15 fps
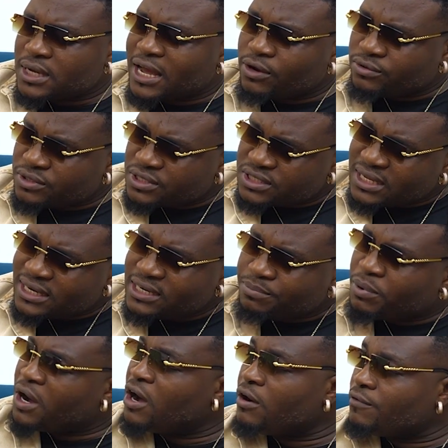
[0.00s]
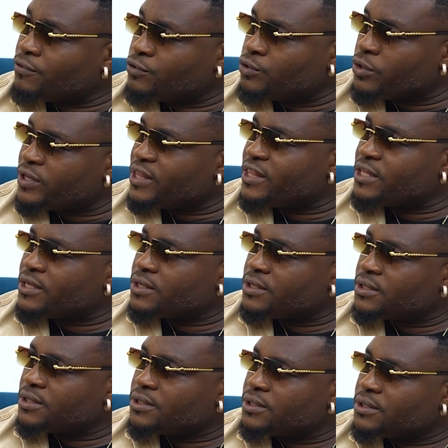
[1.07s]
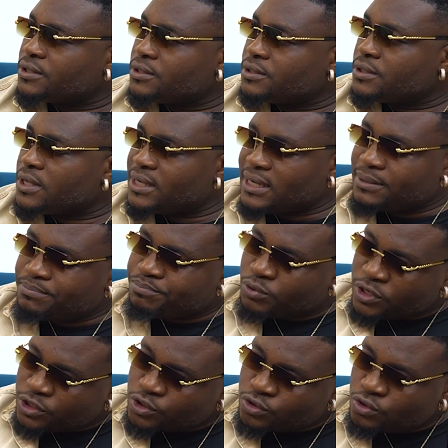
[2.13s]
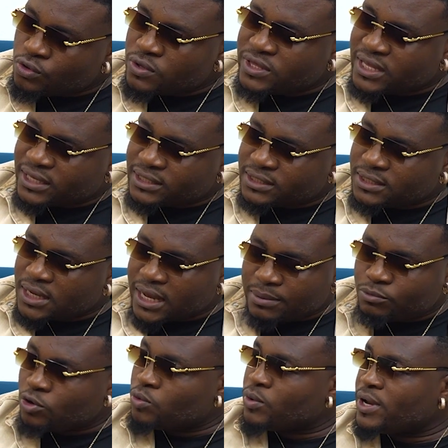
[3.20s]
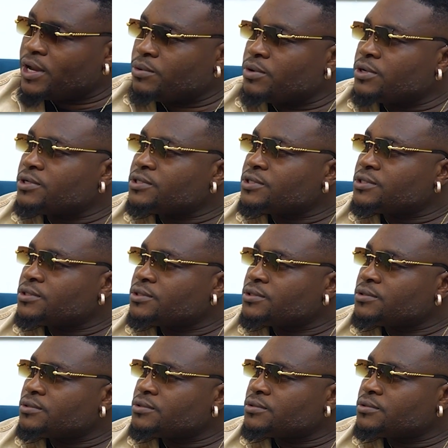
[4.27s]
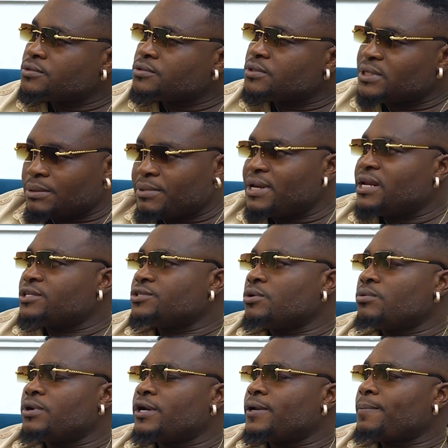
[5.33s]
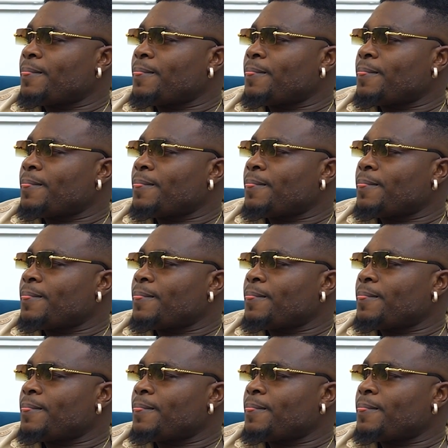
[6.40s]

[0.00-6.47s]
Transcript: I understand the power of growth. Right. I put it to you that I am not where I was. Absolutely. I'm headed somewhere.